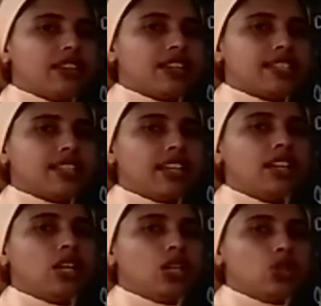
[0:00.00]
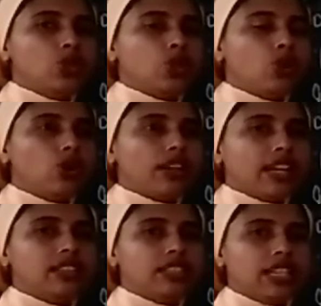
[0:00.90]
can say, John
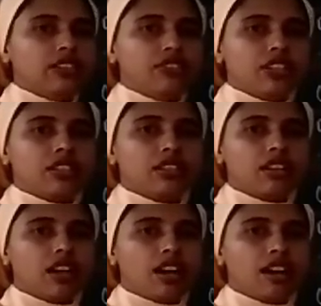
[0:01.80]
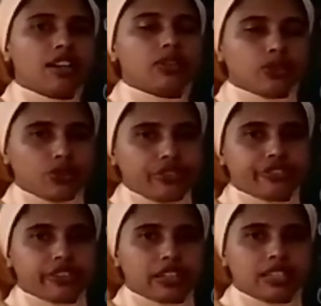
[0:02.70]
and David are good
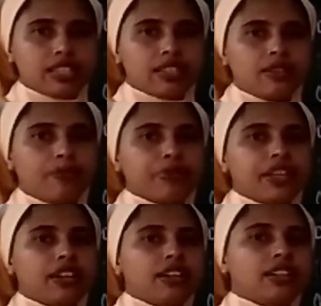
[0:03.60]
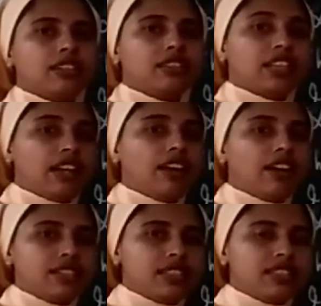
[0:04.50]
friends. The
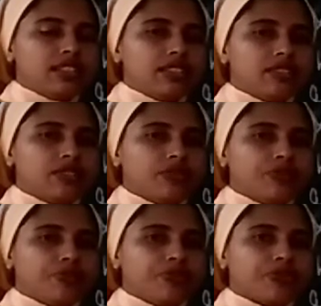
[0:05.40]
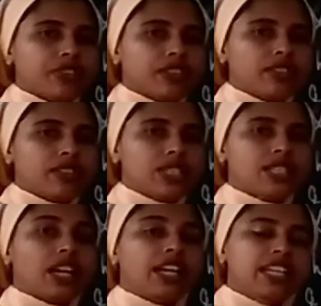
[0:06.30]
latter
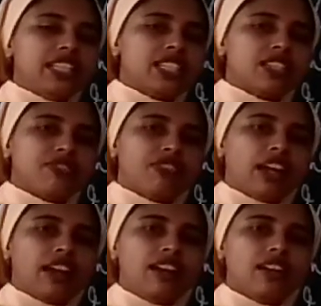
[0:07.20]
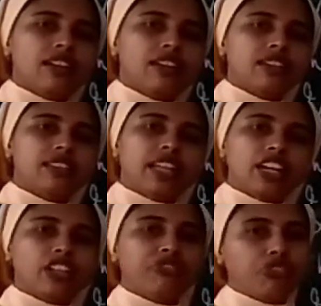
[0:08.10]
studies well
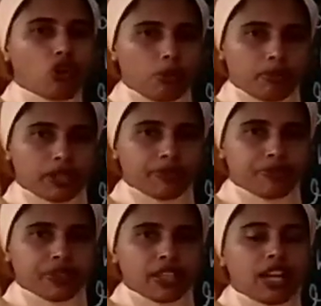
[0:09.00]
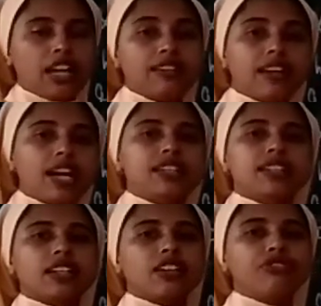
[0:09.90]
than the former. And
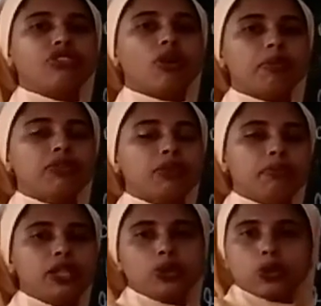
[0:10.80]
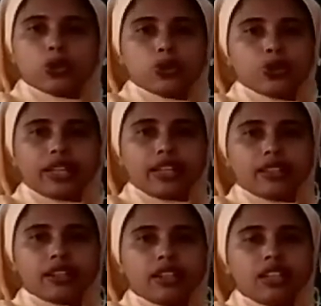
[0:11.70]
latter and former will be used
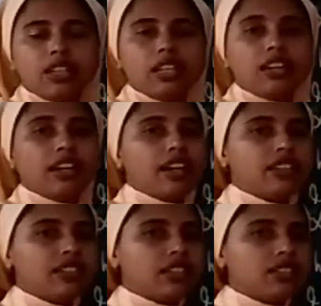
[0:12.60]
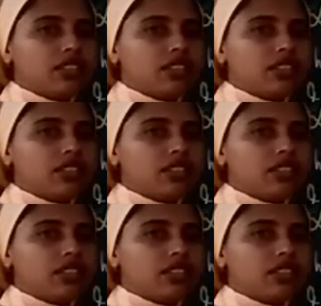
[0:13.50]
together. Latter